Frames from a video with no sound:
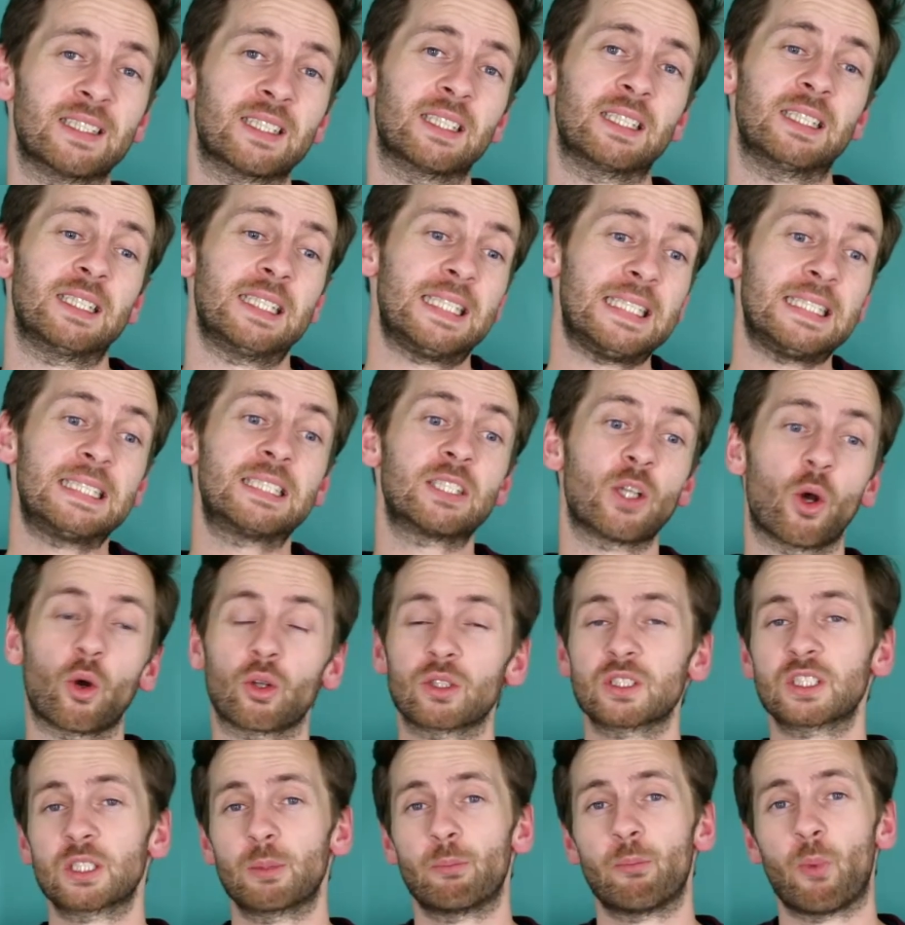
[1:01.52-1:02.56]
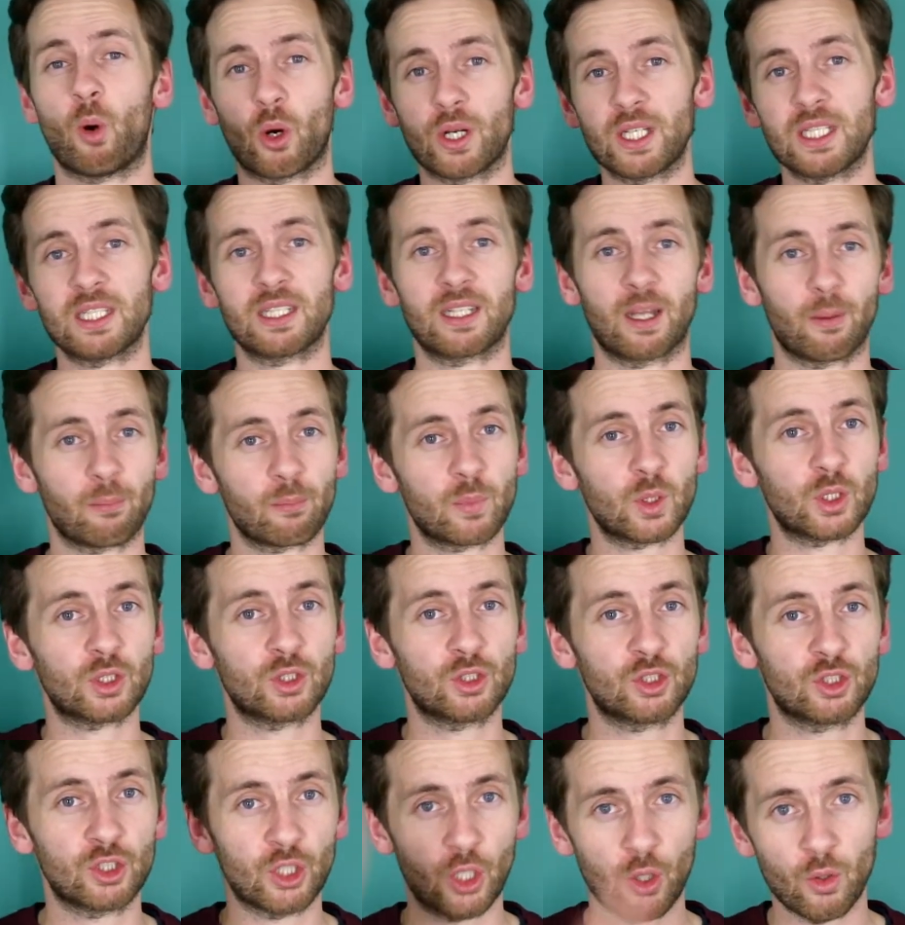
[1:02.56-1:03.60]
of leads on to point number
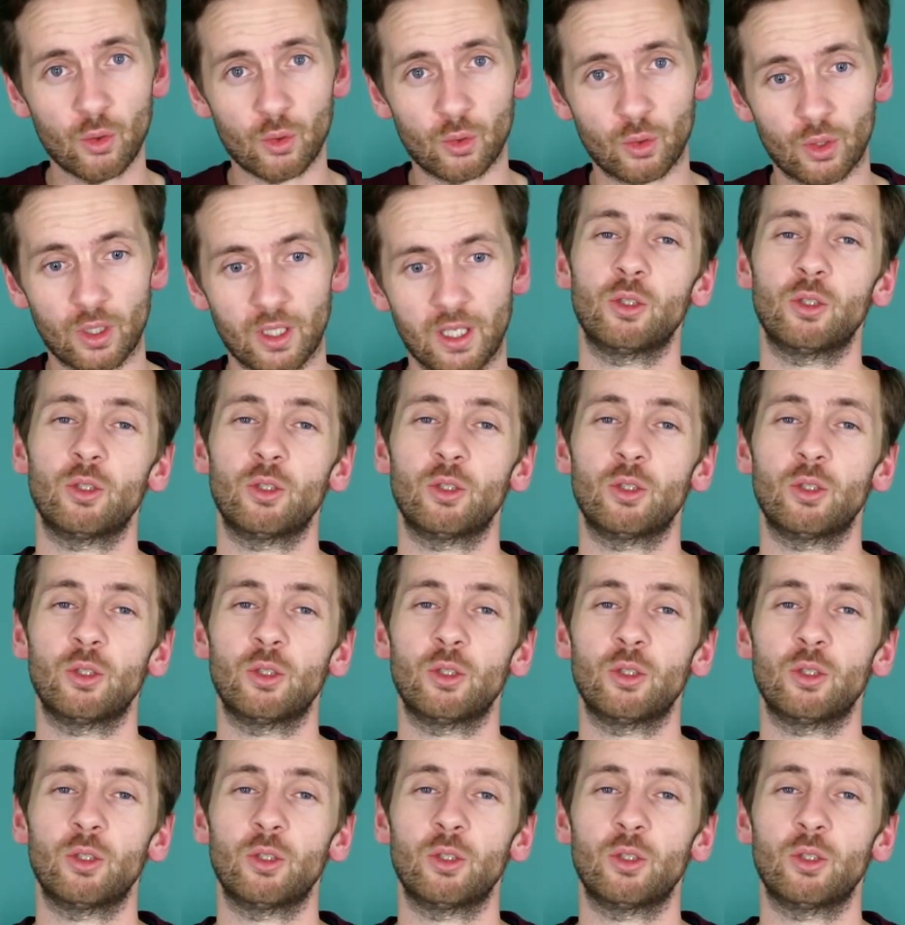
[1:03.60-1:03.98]
2.